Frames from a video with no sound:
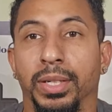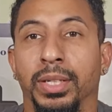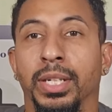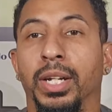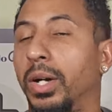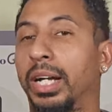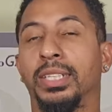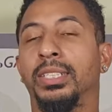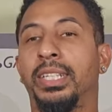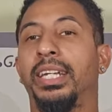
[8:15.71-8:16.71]
You
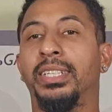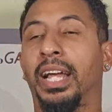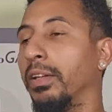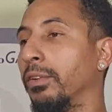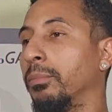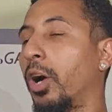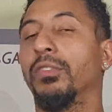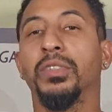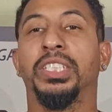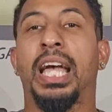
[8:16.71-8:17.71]
know,
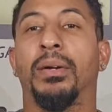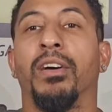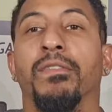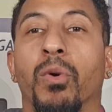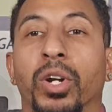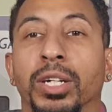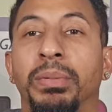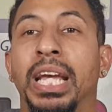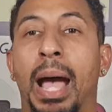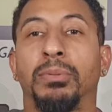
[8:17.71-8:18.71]
Marvel vs. Capcom 4 could
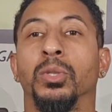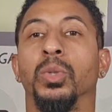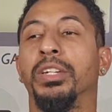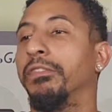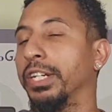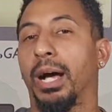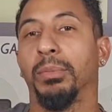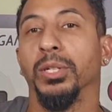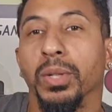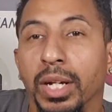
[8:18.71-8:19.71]
be absolutely
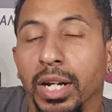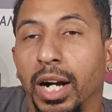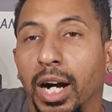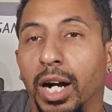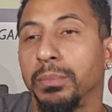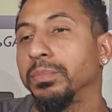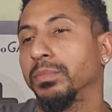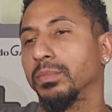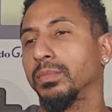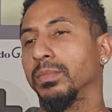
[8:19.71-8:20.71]
phenomenal. Um,
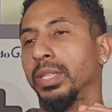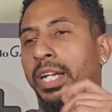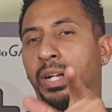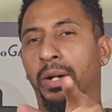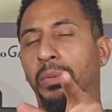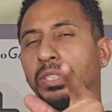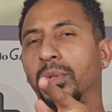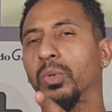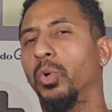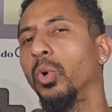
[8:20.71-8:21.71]
and uh, it was
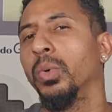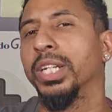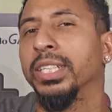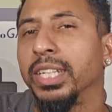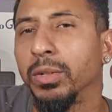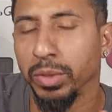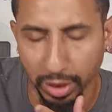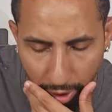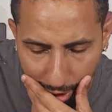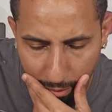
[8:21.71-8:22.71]
real cool what they did with
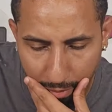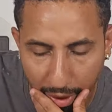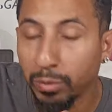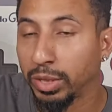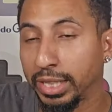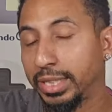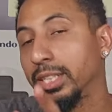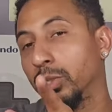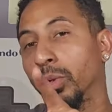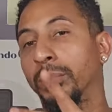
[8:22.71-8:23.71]
the um, what they
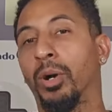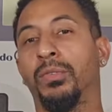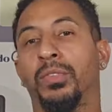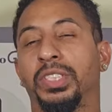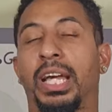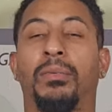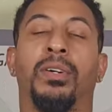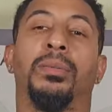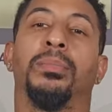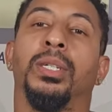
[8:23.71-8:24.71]
did do in Marvel vs.
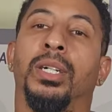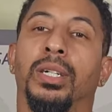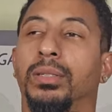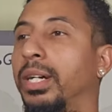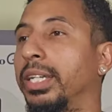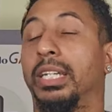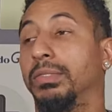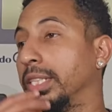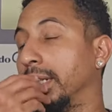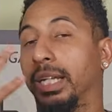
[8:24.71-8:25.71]
Capcom. Uh, I can't even
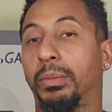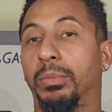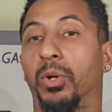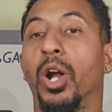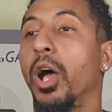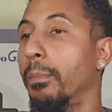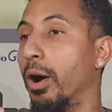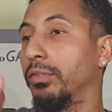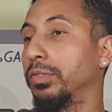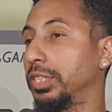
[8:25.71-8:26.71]
say the name anymore.
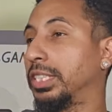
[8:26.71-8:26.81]
Marvel vs.